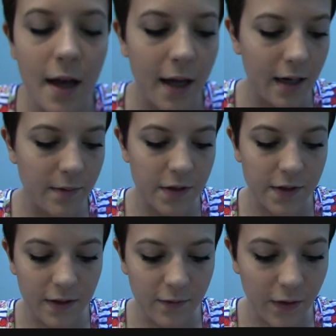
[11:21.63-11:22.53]
and I'm just
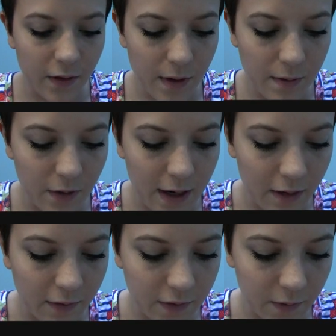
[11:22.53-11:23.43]
going to fill in my
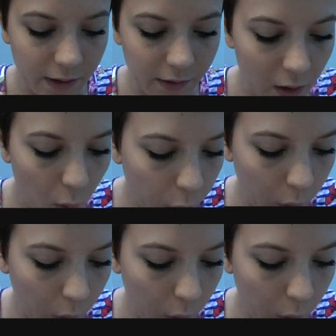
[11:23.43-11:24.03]
brows quickly.